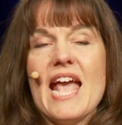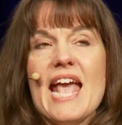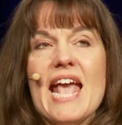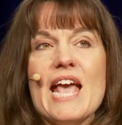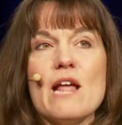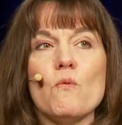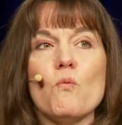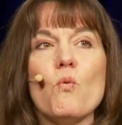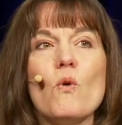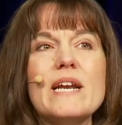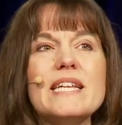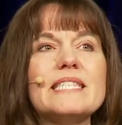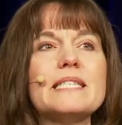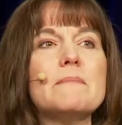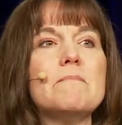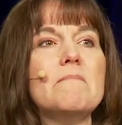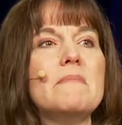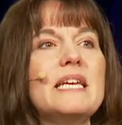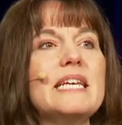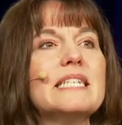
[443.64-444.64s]
And what does
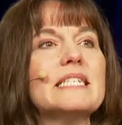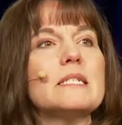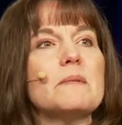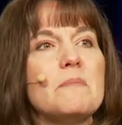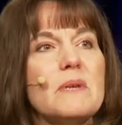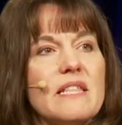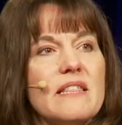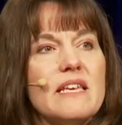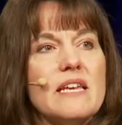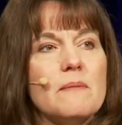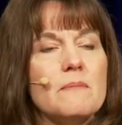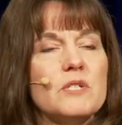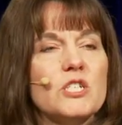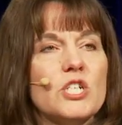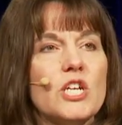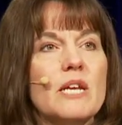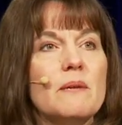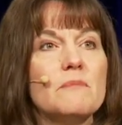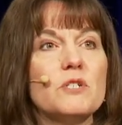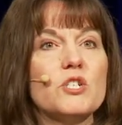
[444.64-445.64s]
it mean to be the image,
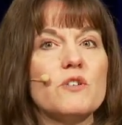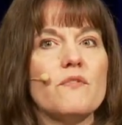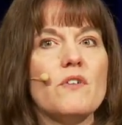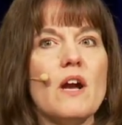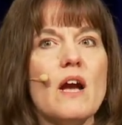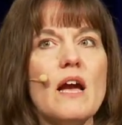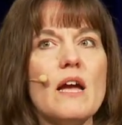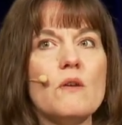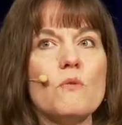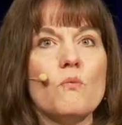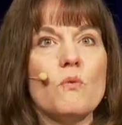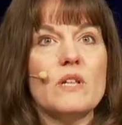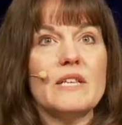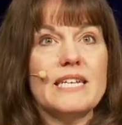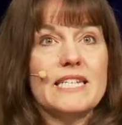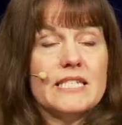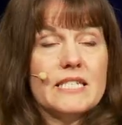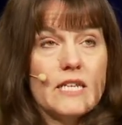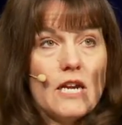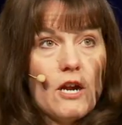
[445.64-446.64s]
image, of God? Well,
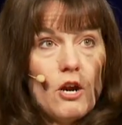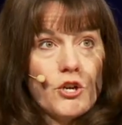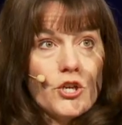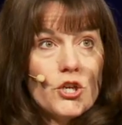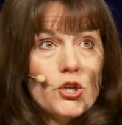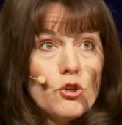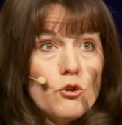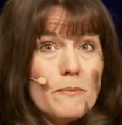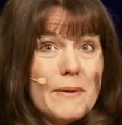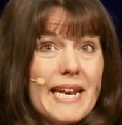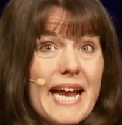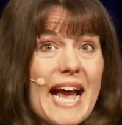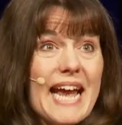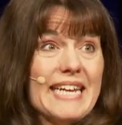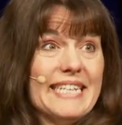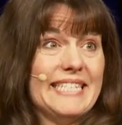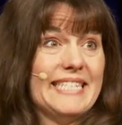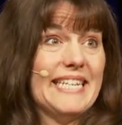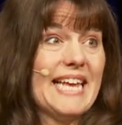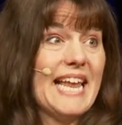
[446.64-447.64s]
it's our human
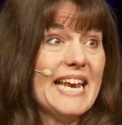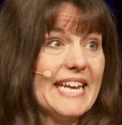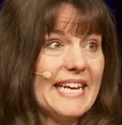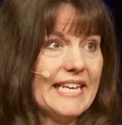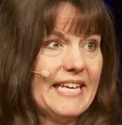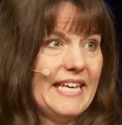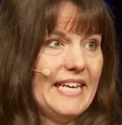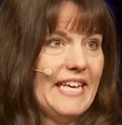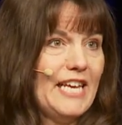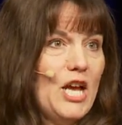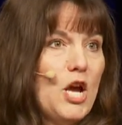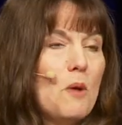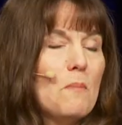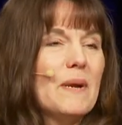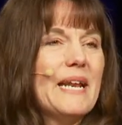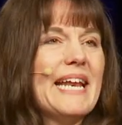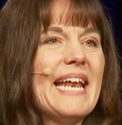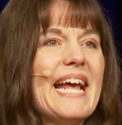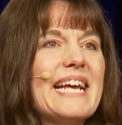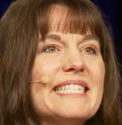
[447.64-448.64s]
identity,
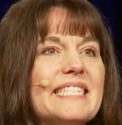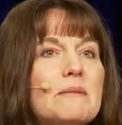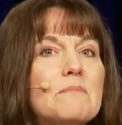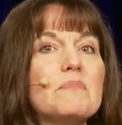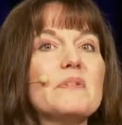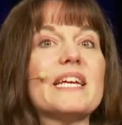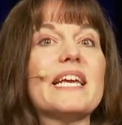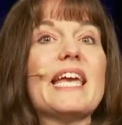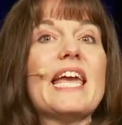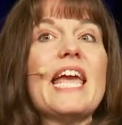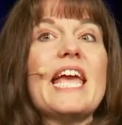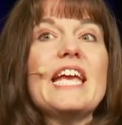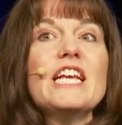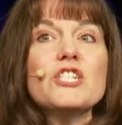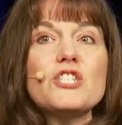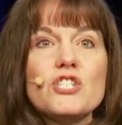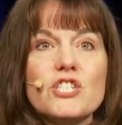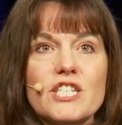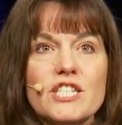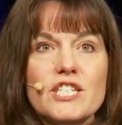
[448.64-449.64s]
but it has
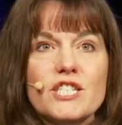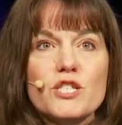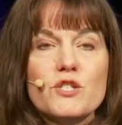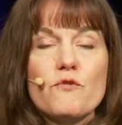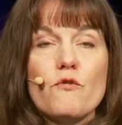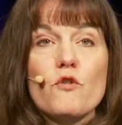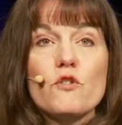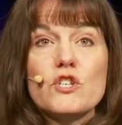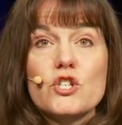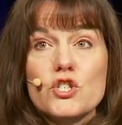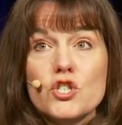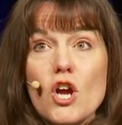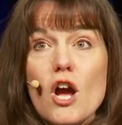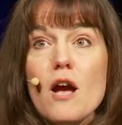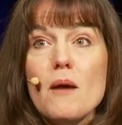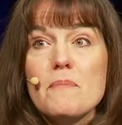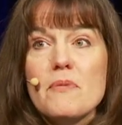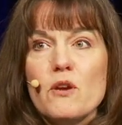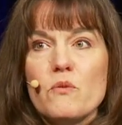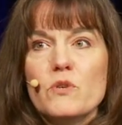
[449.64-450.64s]
implications for the
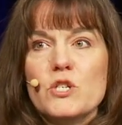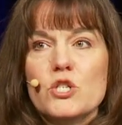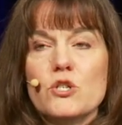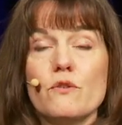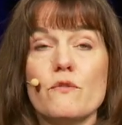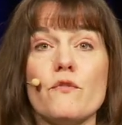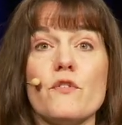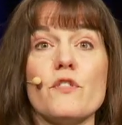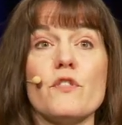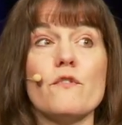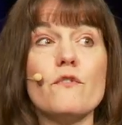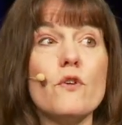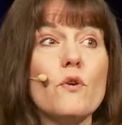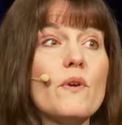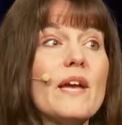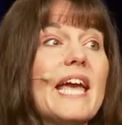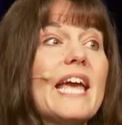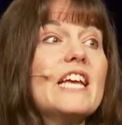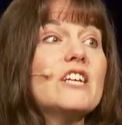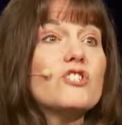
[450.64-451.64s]
job that we do, for the
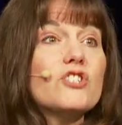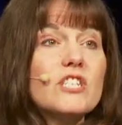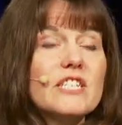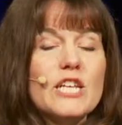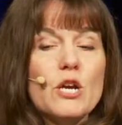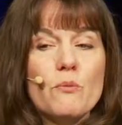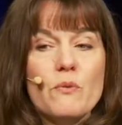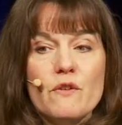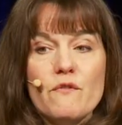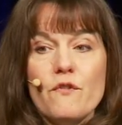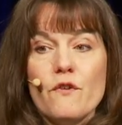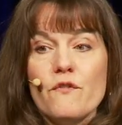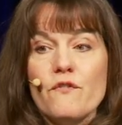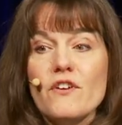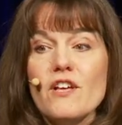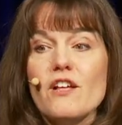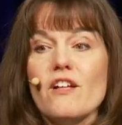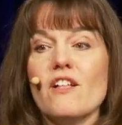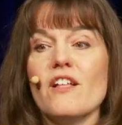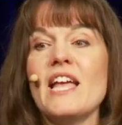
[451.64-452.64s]
vocation that we
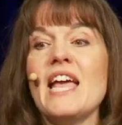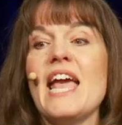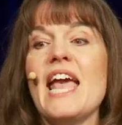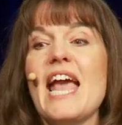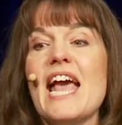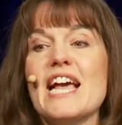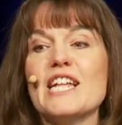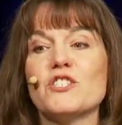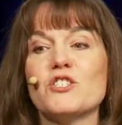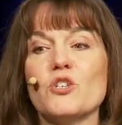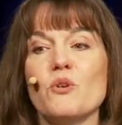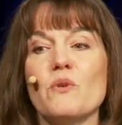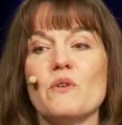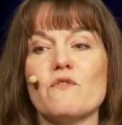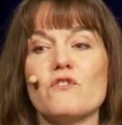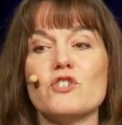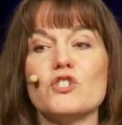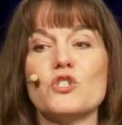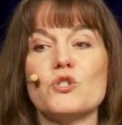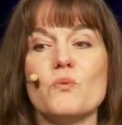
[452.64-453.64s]
fulfill. And so in
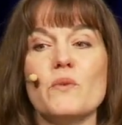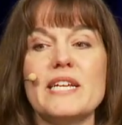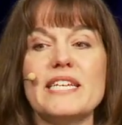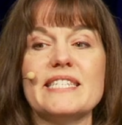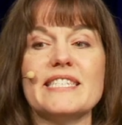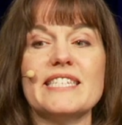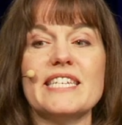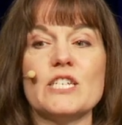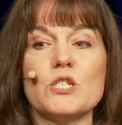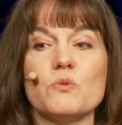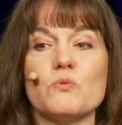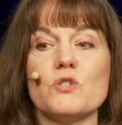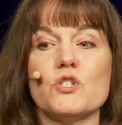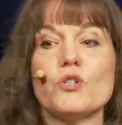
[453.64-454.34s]
verse 26, we're